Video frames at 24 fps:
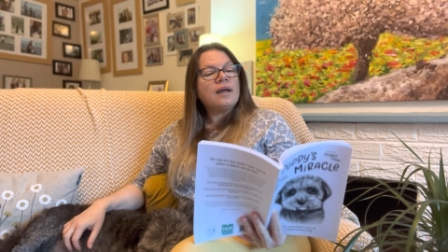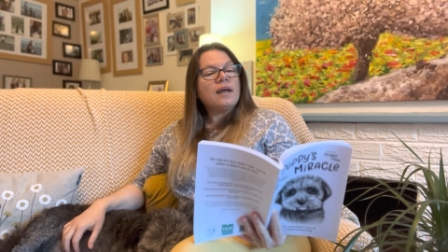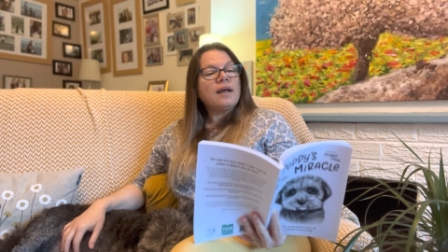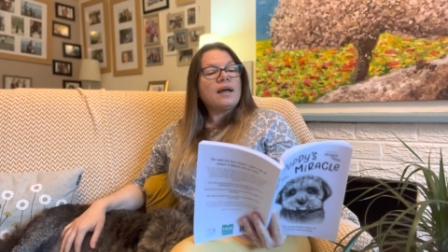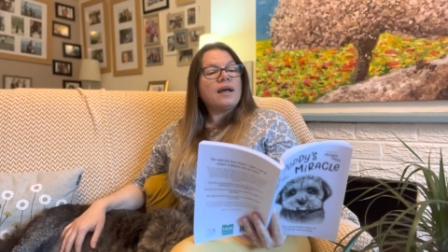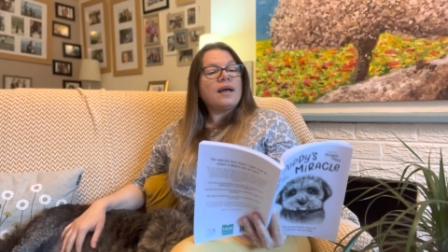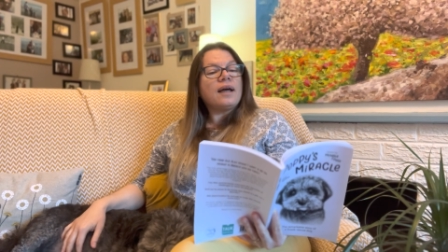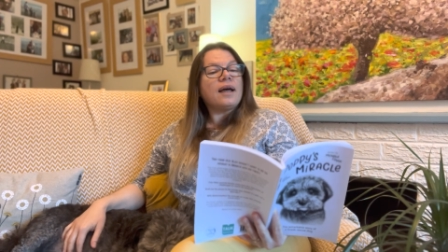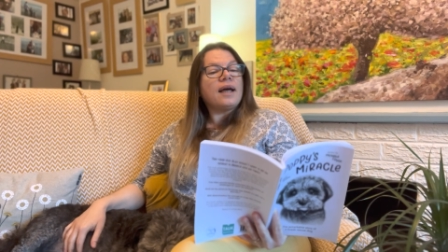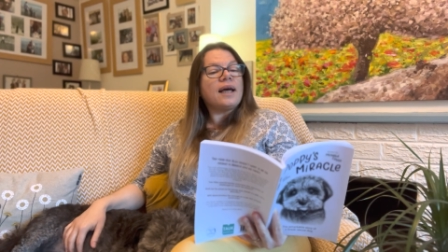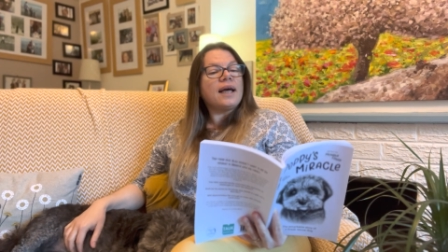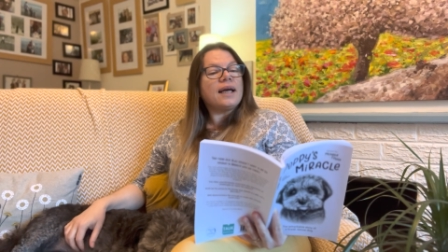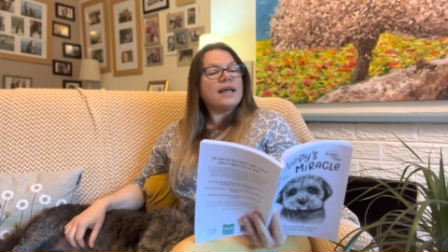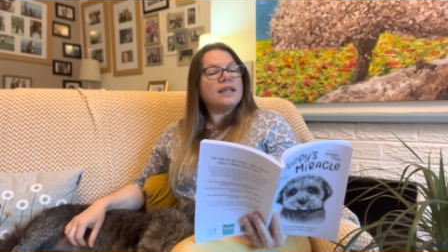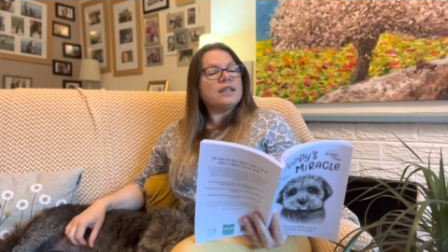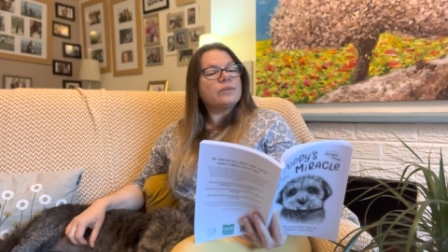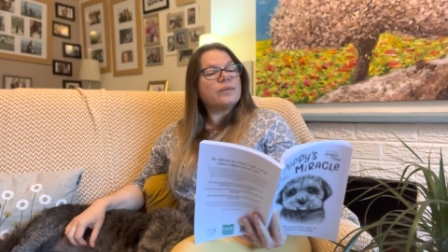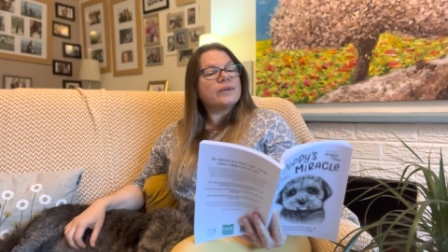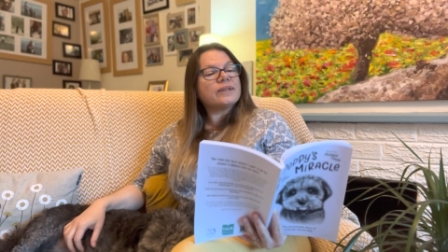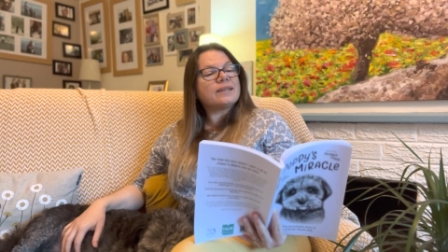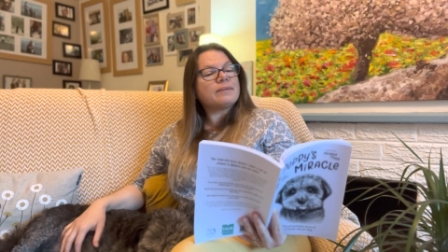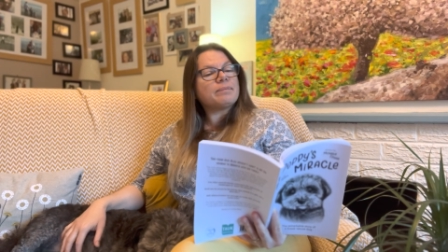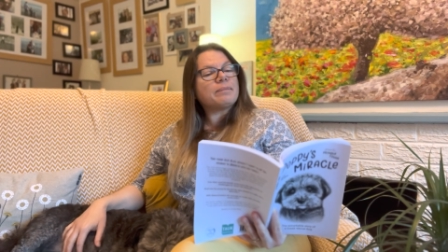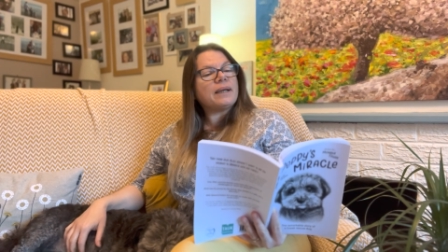Her head
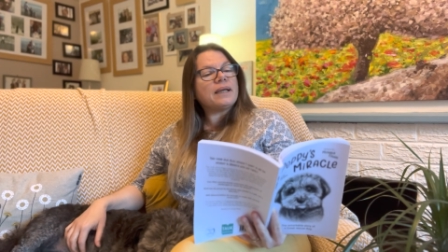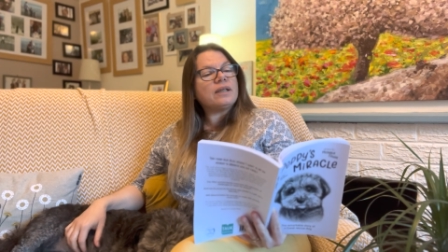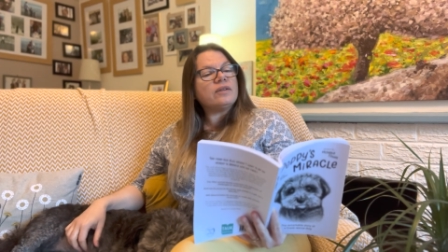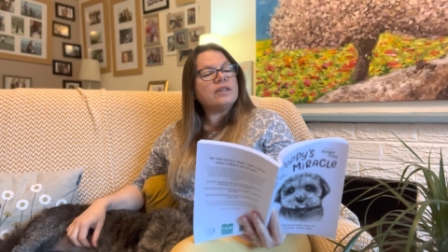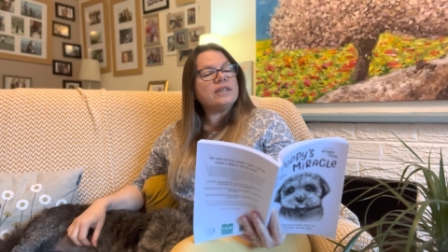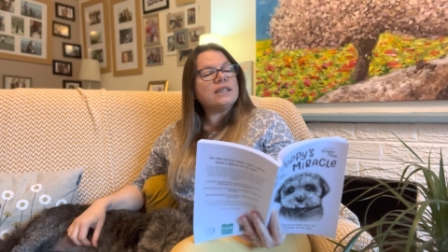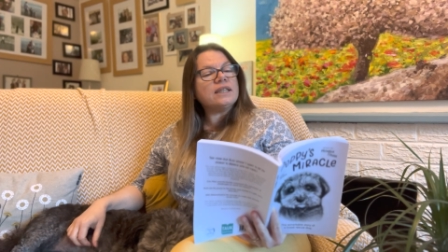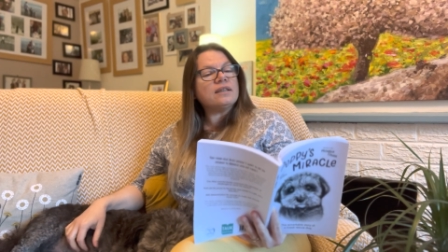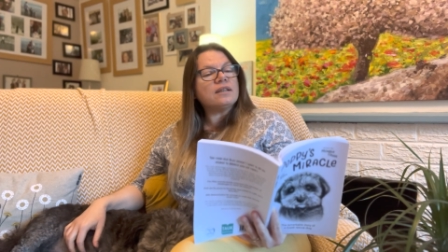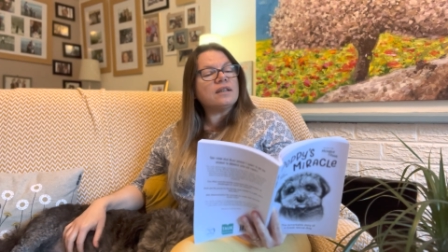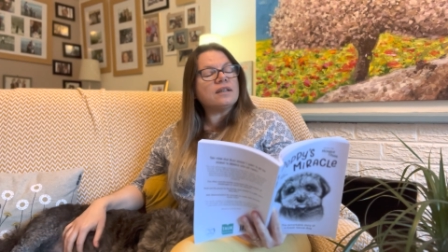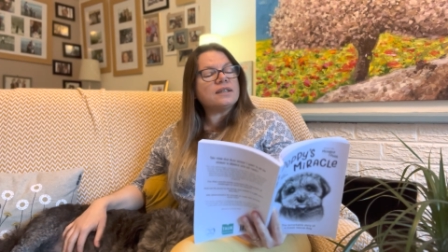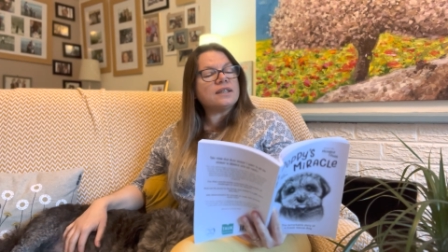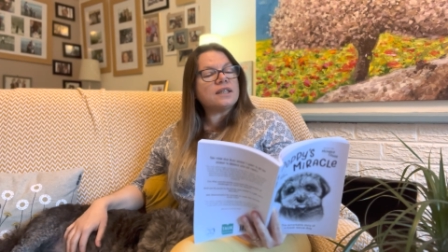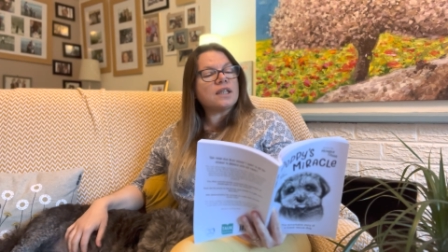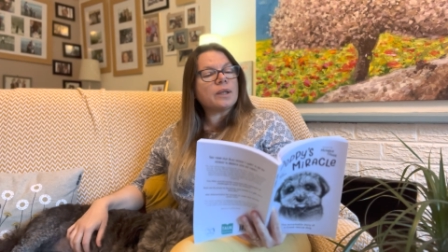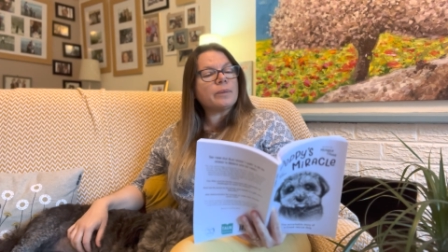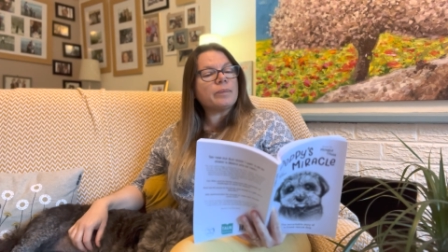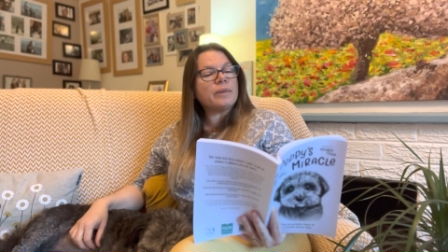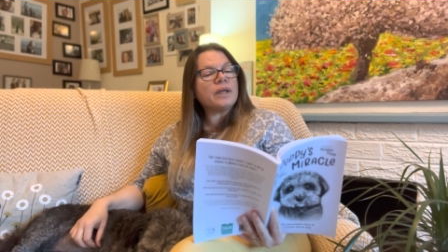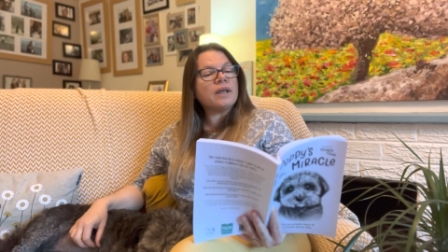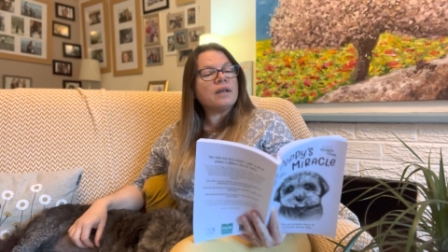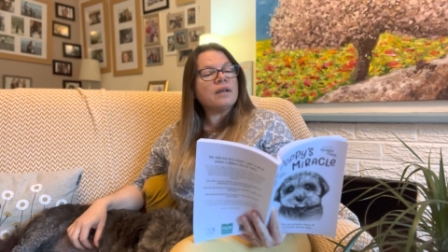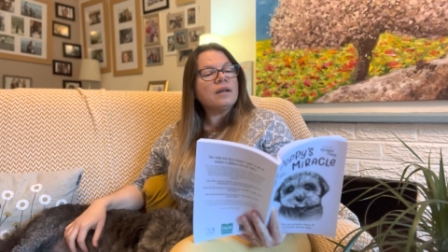was buried in her
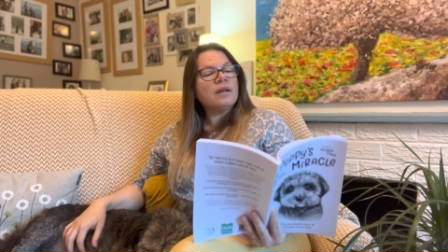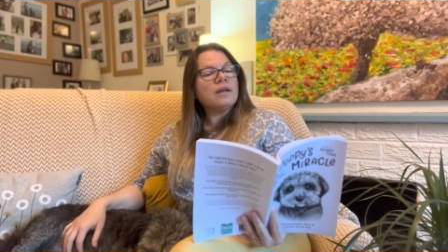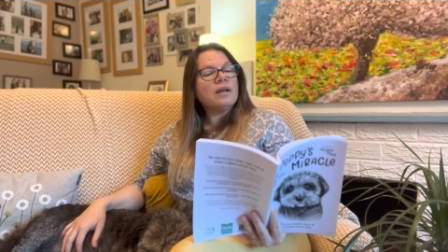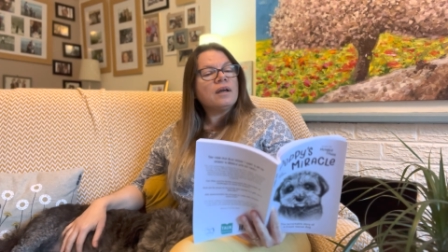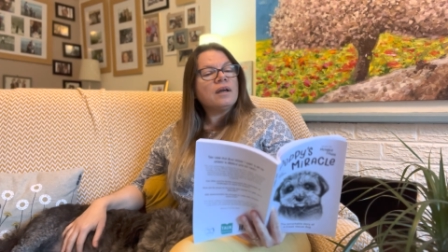tummy